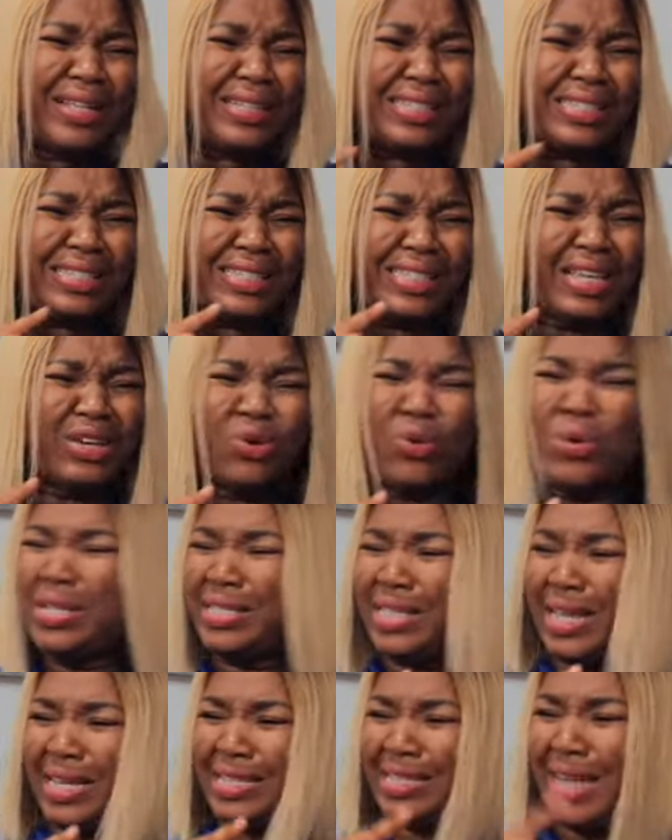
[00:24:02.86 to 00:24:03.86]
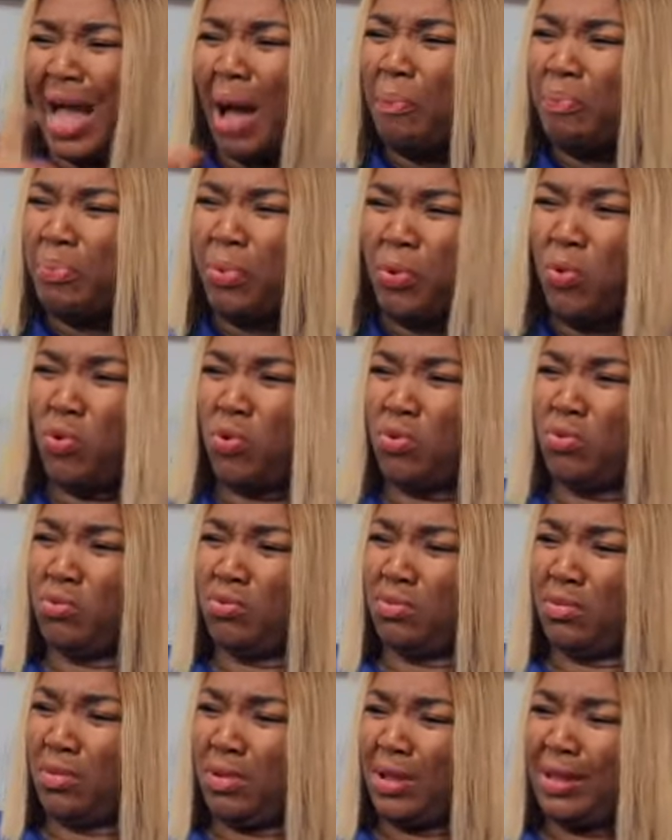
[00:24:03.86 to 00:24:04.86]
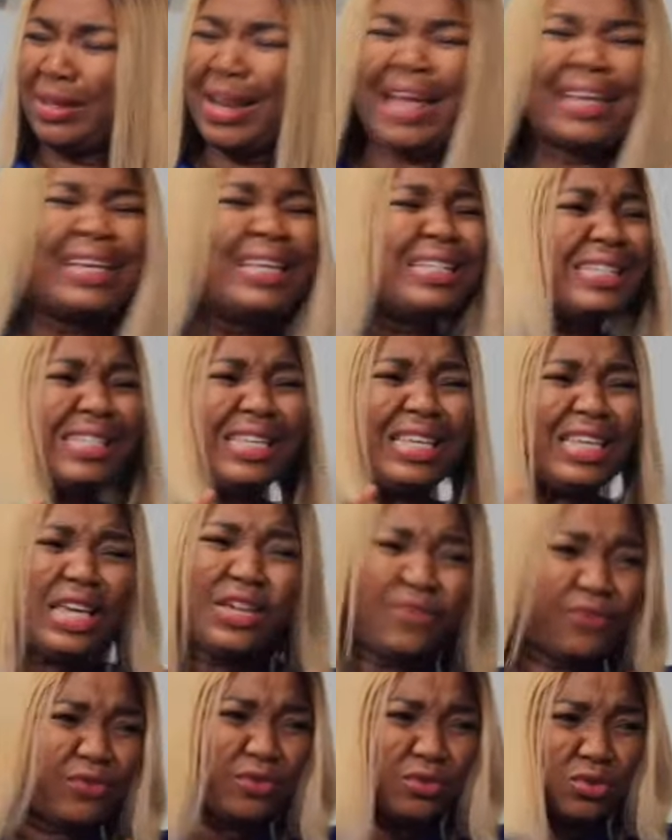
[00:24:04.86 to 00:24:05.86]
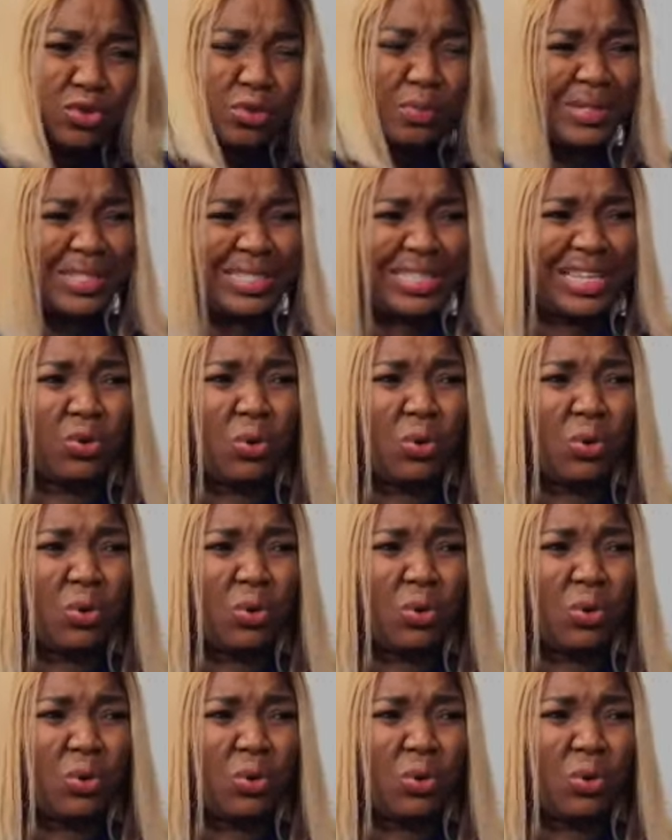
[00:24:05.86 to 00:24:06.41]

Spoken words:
being single is a taboo. Like it's evil to be